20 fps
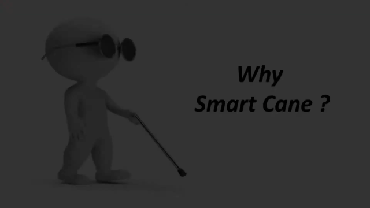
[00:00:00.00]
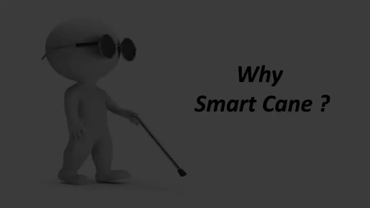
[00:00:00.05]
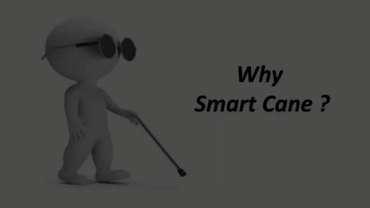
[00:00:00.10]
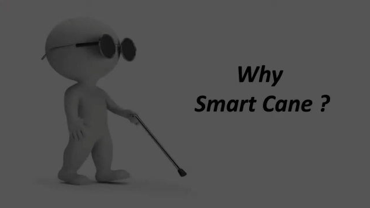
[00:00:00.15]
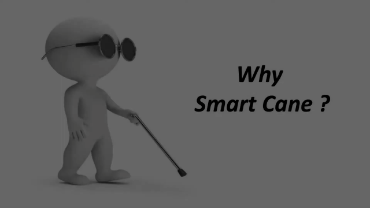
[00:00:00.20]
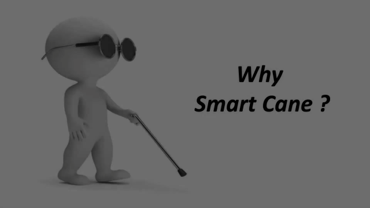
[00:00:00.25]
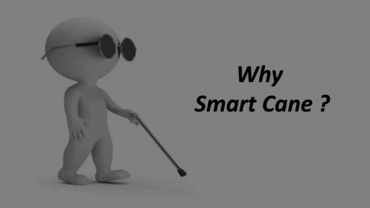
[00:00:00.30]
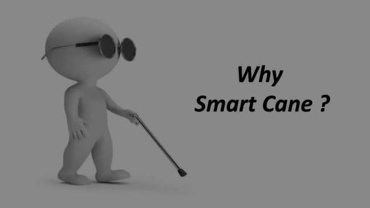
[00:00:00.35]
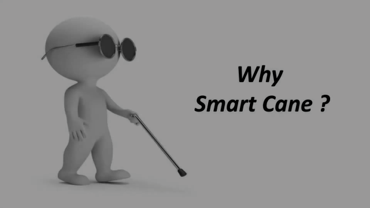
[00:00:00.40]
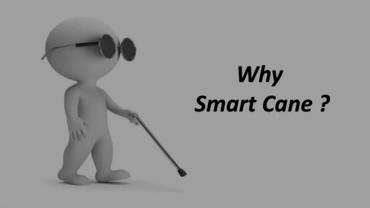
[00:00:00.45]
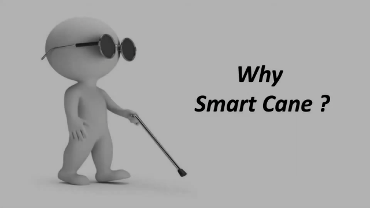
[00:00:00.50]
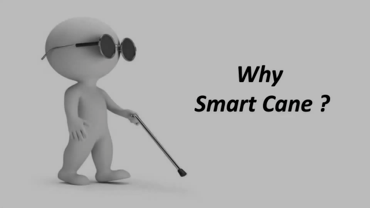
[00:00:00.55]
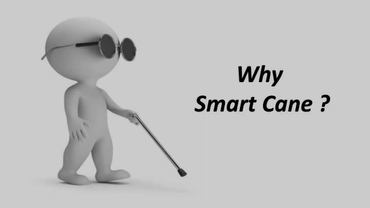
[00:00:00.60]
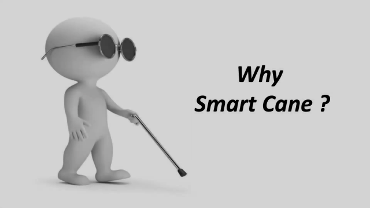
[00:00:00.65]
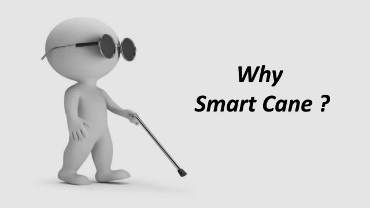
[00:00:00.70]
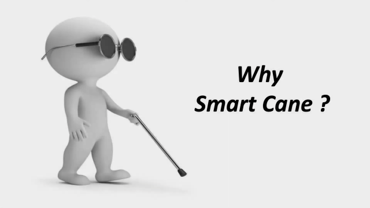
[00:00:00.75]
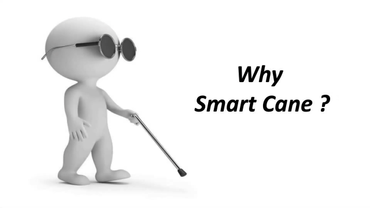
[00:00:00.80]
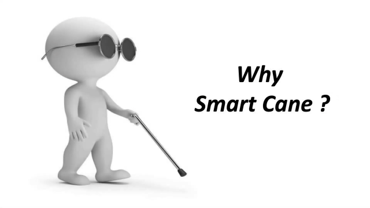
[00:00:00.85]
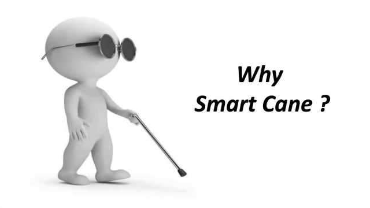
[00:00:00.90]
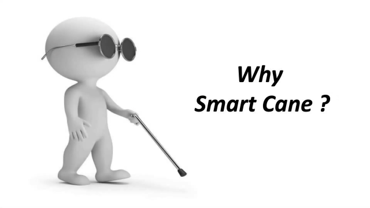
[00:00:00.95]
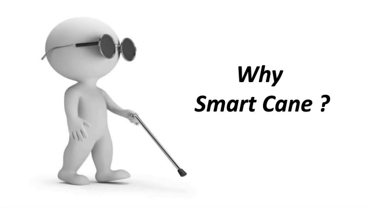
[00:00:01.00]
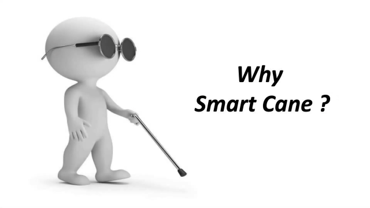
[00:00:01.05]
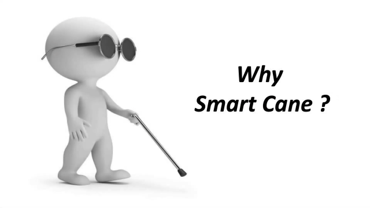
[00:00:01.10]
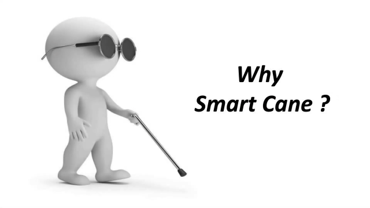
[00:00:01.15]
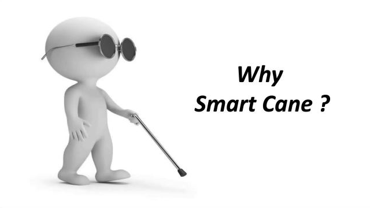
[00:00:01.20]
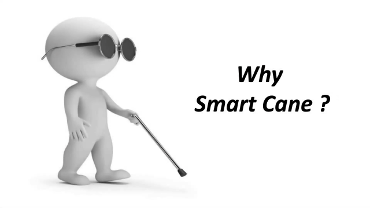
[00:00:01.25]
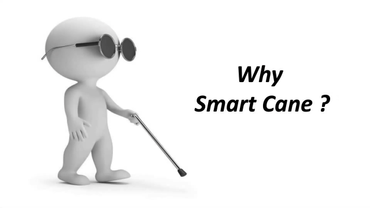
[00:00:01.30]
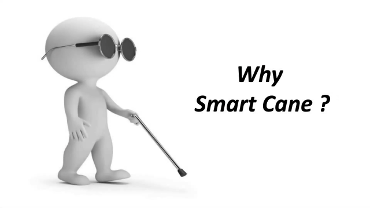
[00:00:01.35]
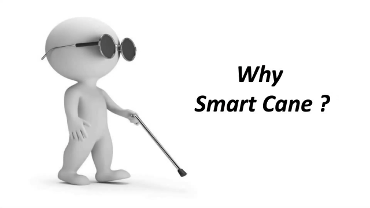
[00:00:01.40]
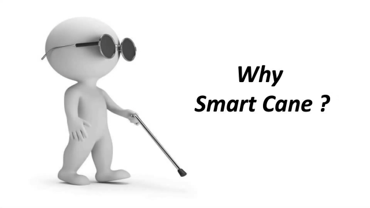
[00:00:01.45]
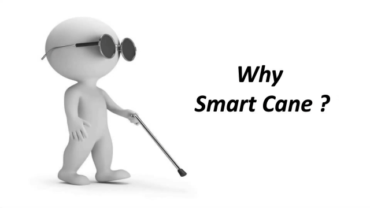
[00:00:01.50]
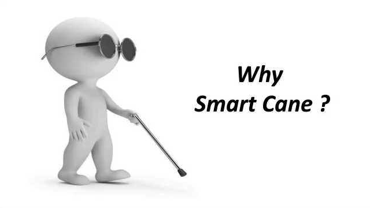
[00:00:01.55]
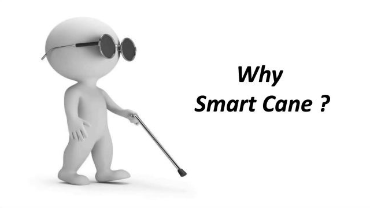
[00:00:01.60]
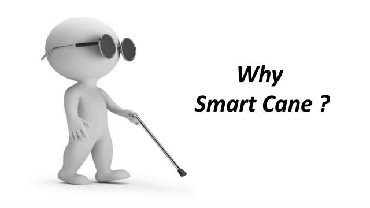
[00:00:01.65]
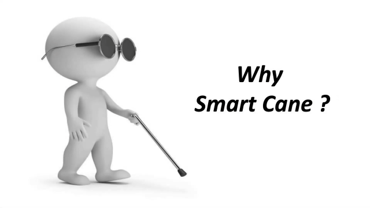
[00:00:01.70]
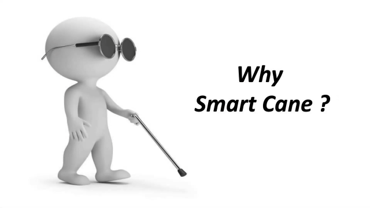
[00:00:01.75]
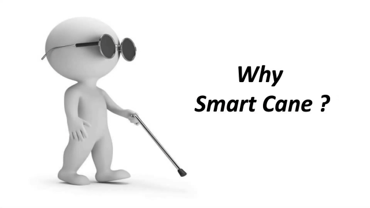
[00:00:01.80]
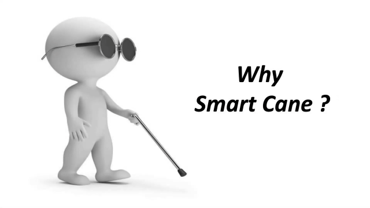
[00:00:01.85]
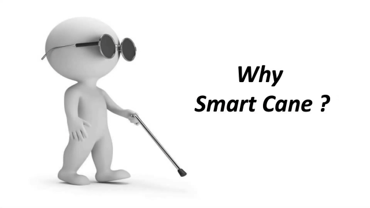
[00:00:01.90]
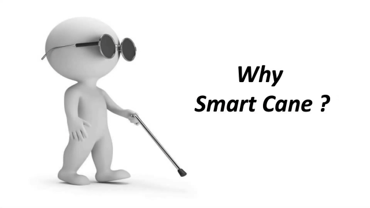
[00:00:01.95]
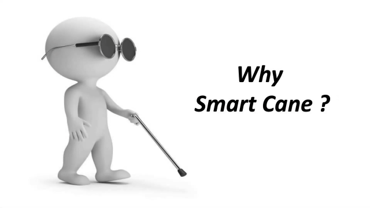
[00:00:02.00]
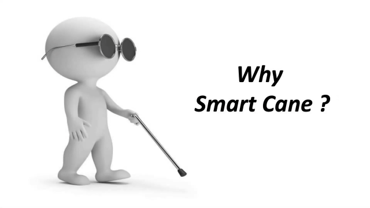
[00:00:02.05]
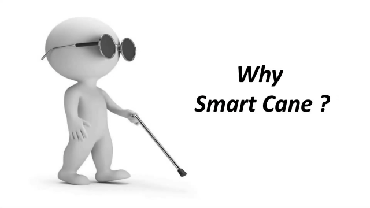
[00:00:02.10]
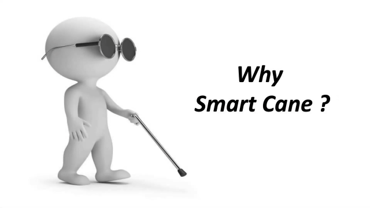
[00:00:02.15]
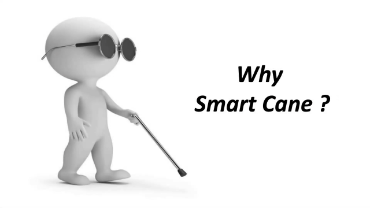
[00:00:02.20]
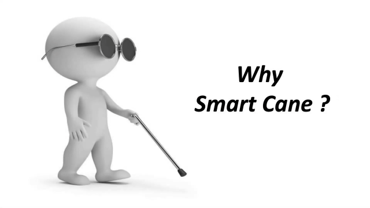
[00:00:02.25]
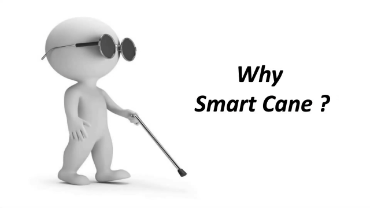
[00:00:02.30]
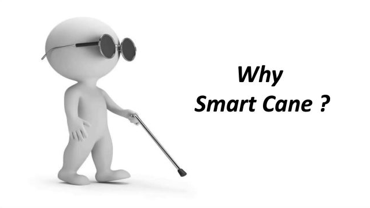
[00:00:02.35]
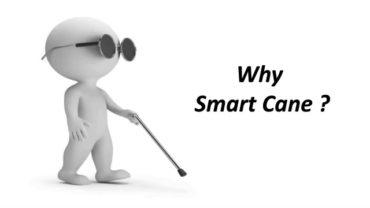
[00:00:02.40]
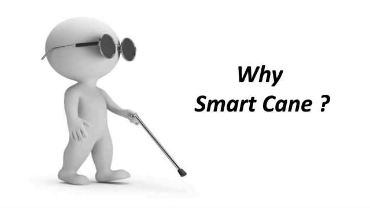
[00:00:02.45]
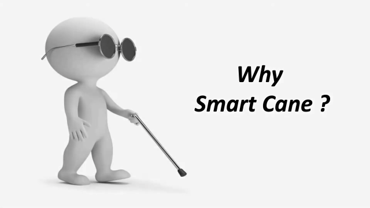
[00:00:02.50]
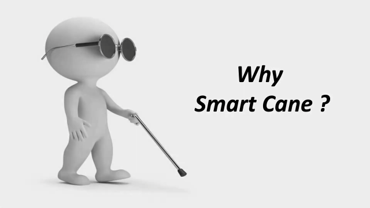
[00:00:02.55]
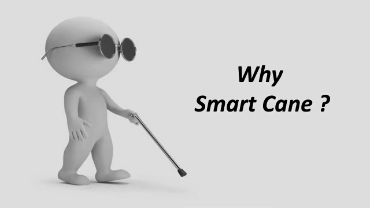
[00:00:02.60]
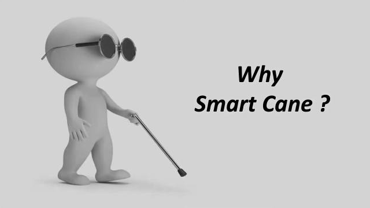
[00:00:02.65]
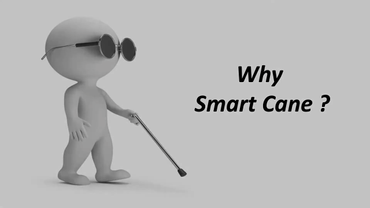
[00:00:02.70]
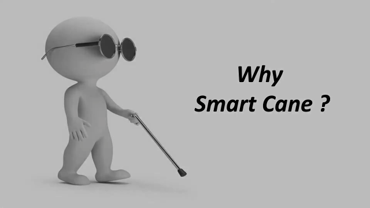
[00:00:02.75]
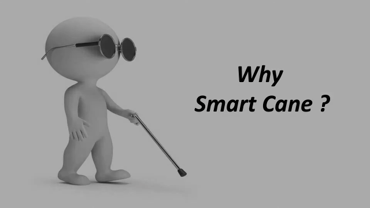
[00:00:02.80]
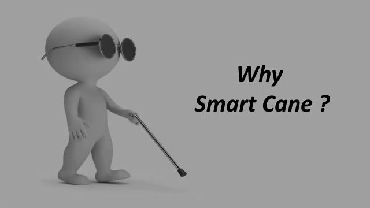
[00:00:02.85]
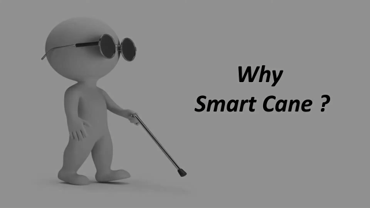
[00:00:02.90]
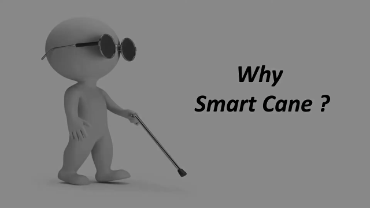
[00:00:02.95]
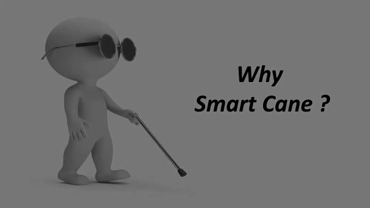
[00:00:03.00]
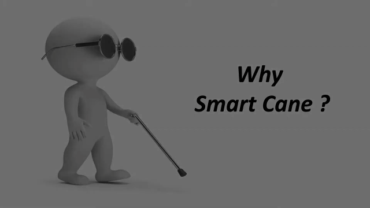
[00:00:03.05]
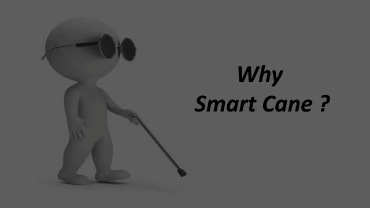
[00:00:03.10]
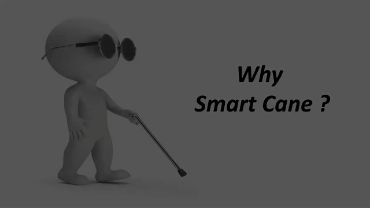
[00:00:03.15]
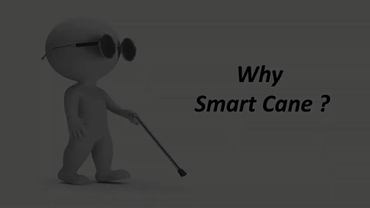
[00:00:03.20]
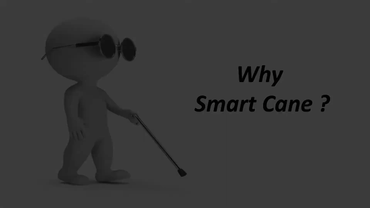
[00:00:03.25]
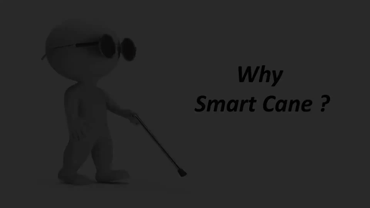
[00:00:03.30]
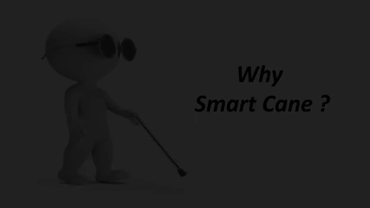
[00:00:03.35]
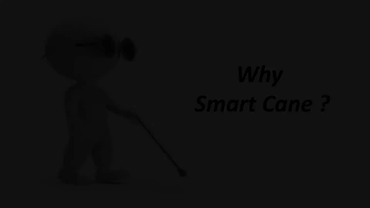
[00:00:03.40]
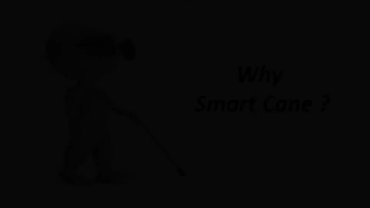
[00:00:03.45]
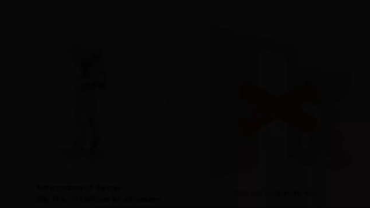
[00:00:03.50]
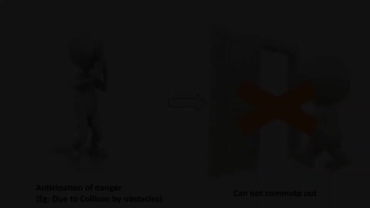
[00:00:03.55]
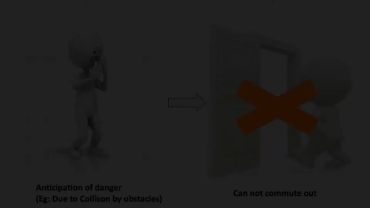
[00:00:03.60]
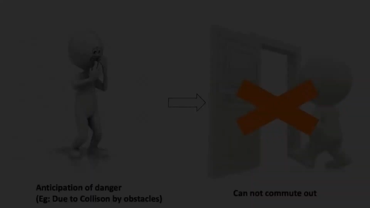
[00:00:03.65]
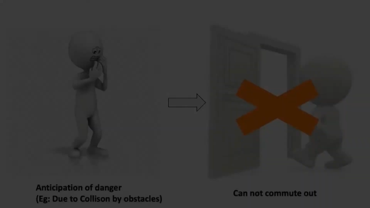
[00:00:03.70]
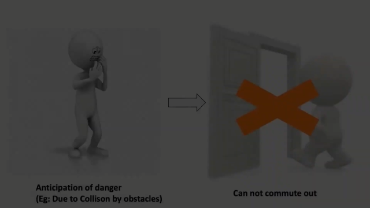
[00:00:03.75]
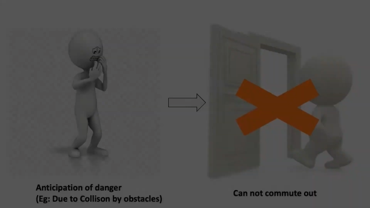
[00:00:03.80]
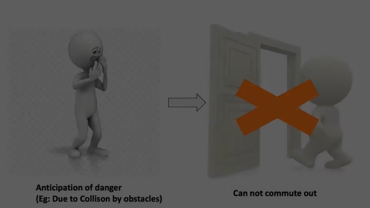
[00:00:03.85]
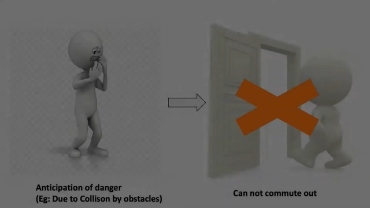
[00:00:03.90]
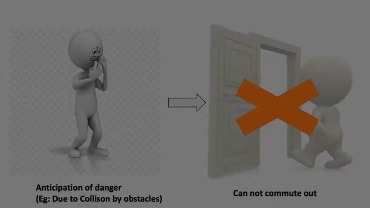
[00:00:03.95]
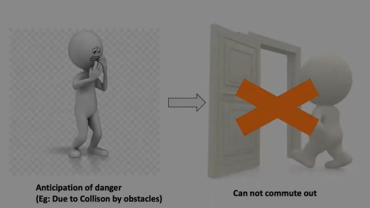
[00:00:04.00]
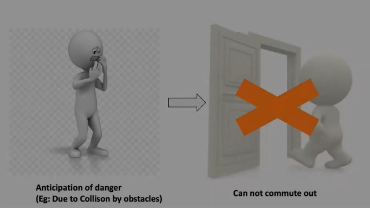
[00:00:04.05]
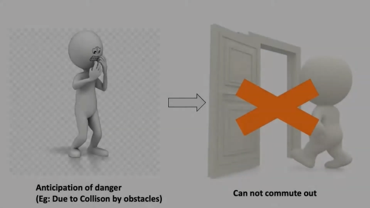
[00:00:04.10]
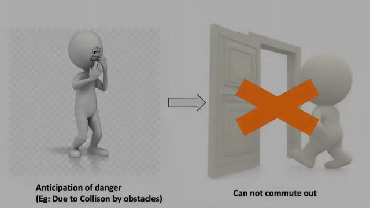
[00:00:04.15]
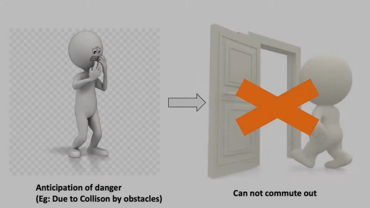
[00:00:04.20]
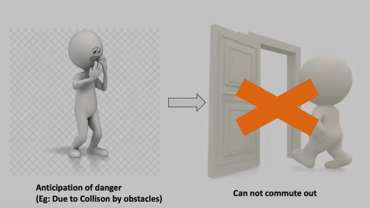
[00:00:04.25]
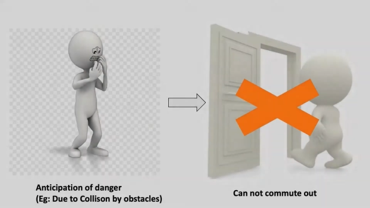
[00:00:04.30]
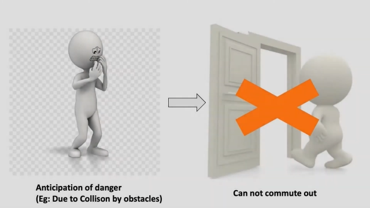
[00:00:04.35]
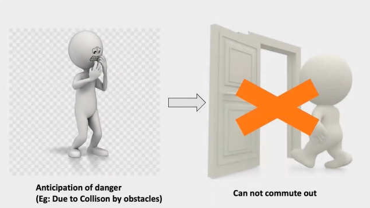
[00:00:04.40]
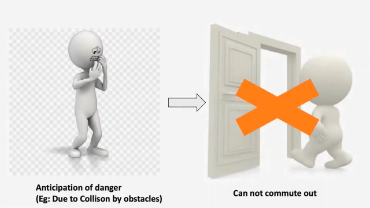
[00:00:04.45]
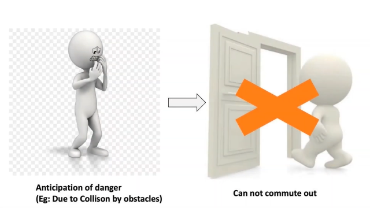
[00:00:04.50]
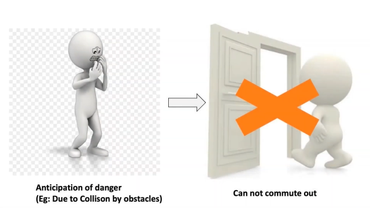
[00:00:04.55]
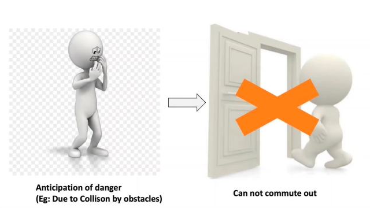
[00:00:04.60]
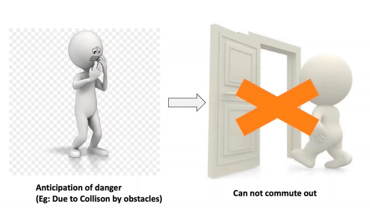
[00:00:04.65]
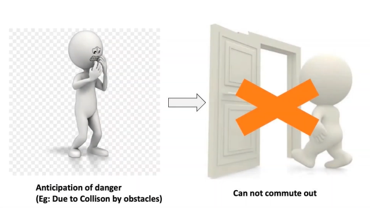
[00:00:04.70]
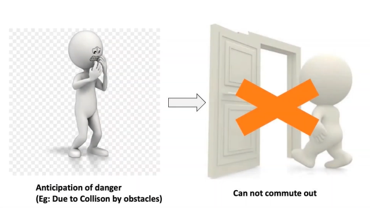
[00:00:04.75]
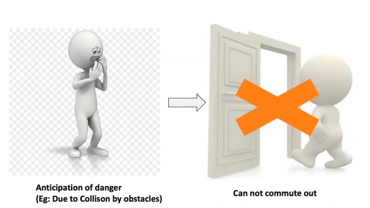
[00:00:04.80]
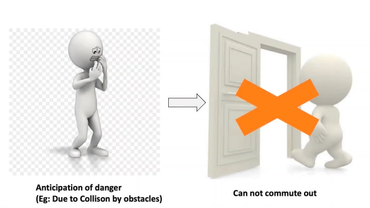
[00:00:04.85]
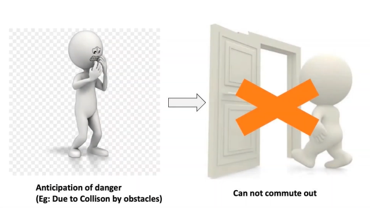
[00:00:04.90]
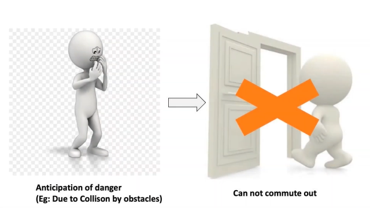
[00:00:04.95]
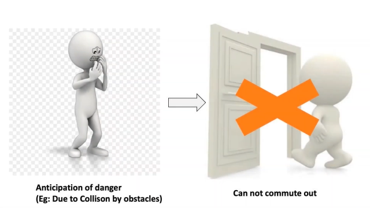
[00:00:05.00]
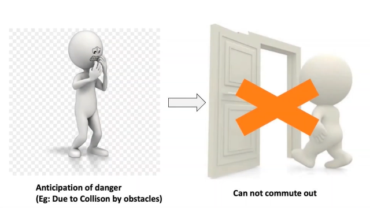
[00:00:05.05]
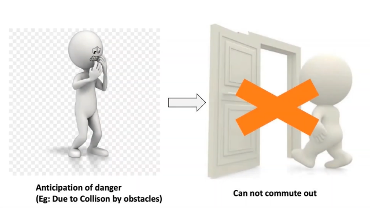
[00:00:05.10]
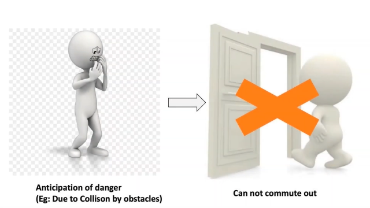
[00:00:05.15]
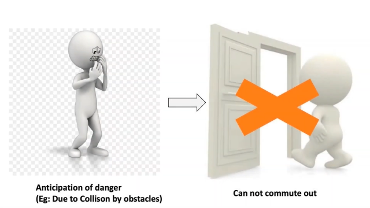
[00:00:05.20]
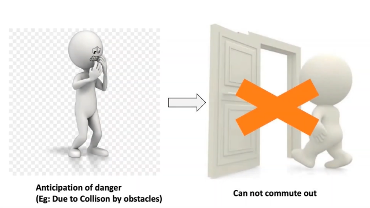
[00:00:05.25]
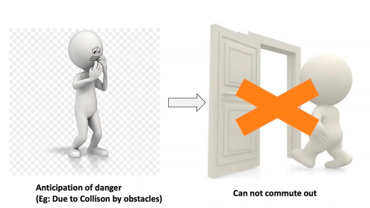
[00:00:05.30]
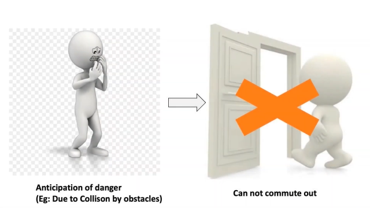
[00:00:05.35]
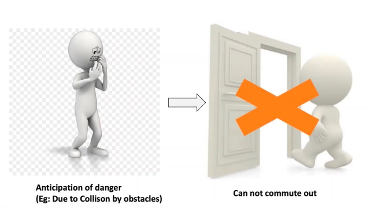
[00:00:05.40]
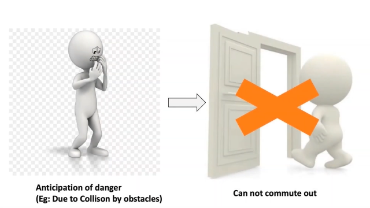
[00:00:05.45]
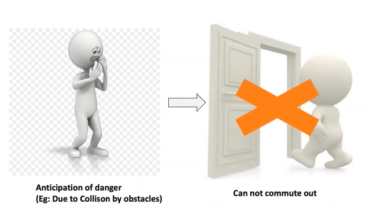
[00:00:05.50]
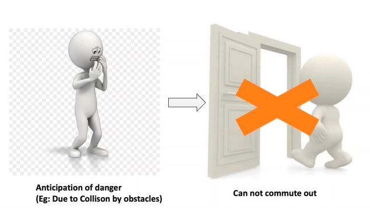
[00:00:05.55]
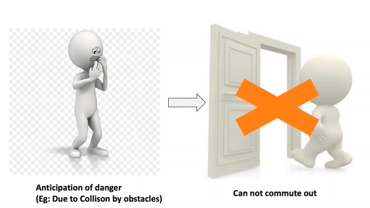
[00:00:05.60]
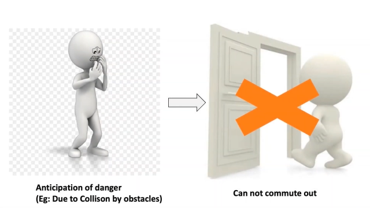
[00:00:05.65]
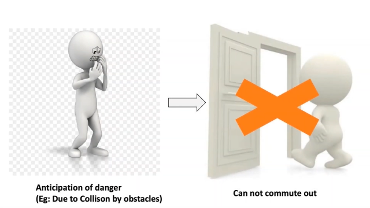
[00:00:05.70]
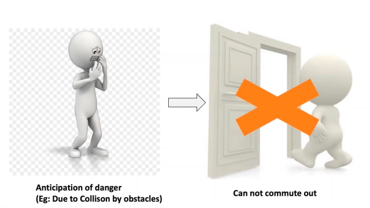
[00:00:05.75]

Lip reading: Nobody's mouth can be seen.